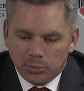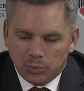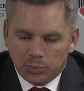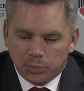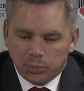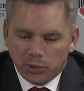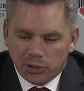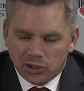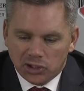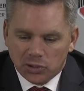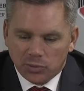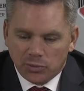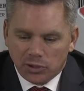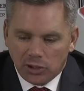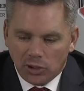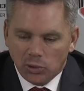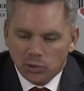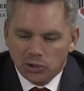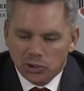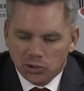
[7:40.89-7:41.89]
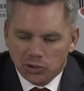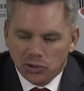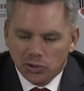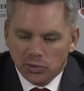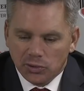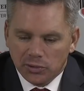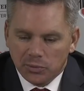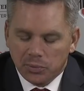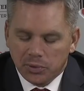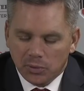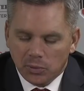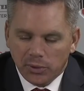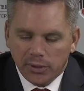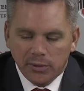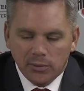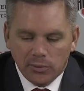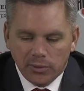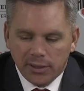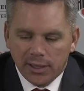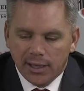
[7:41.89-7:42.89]
bring some closure to it. But
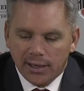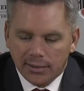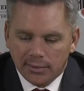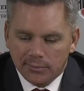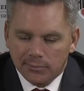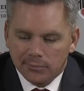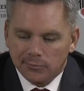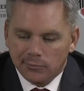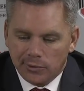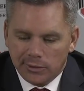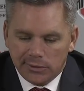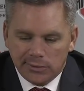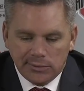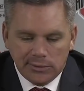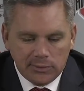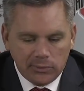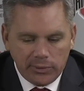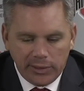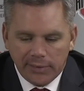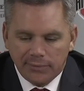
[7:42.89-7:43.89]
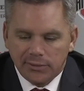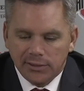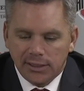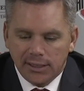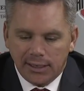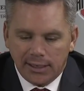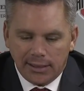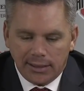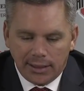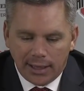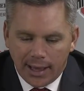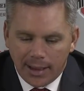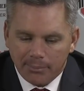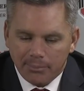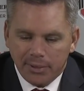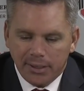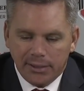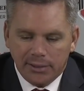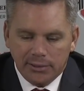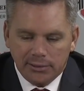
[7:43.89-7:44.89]
we have to get a lot
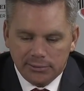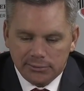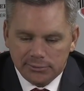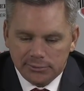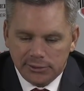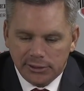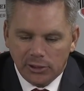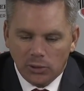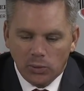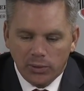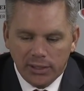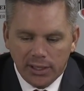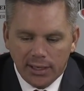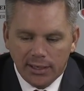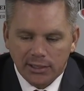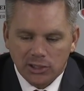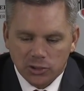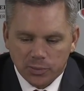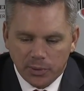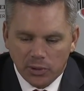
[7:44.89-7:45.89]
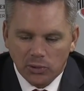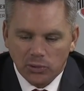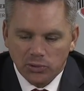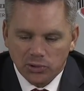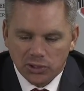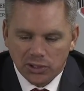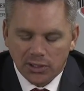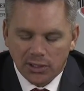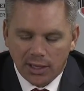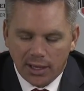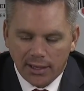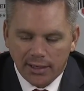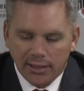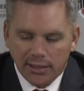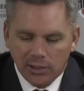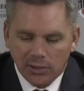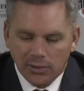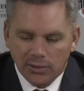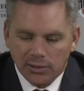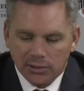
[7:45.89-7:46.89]
better. You know, we got exposed in a lot of
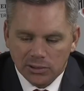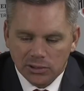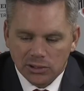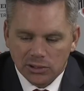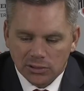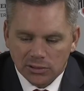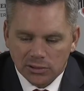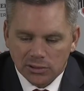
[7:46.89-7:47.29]
areas.